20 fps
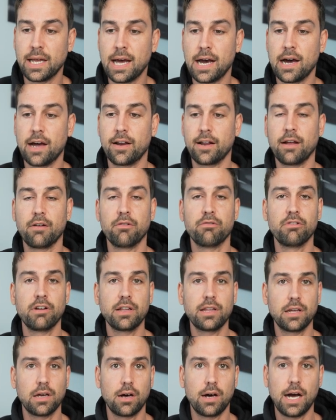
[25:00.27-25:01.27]
out a
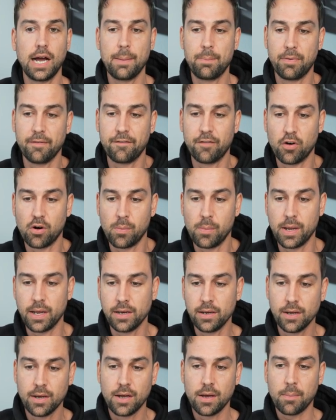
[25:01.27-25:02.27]
really high
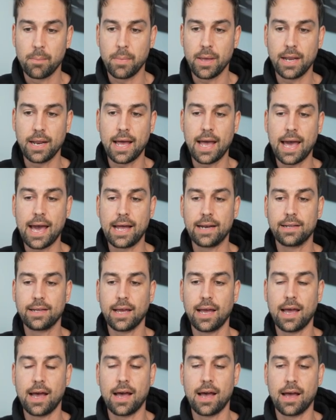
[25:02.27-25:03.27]
performing meta
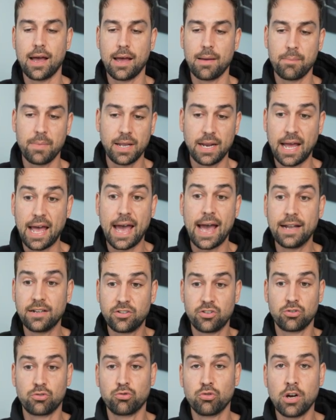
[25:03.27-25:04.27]
ad
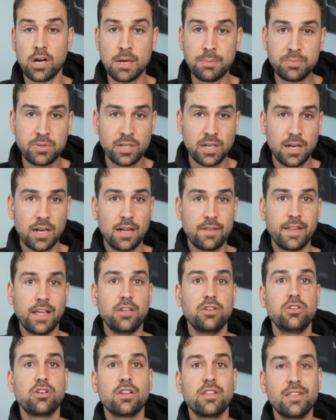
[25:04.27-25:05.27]
script that
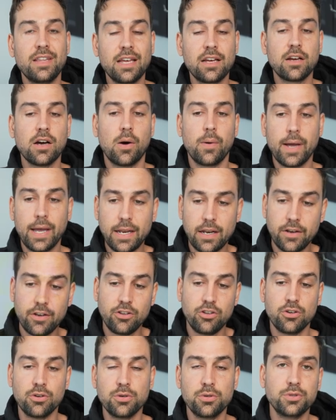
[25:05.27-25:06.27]
you can then go ahead and
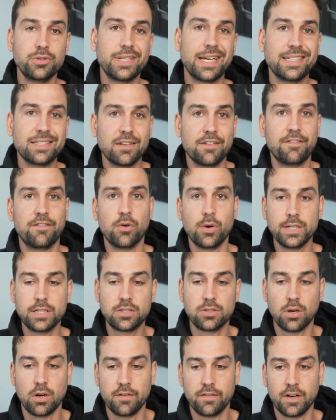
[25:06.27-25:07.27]
use as a
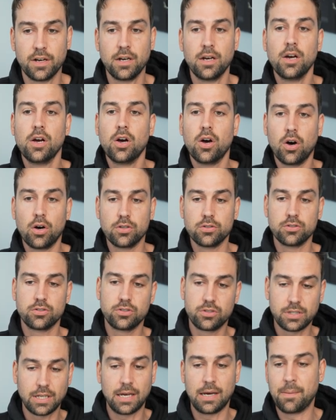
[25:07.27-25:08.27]
voiceover on
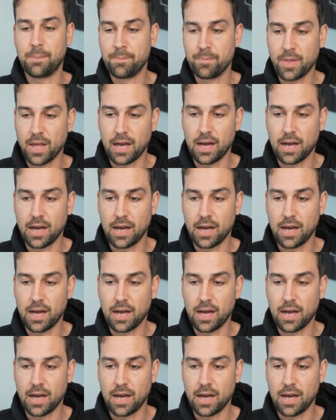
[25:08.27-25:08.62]
some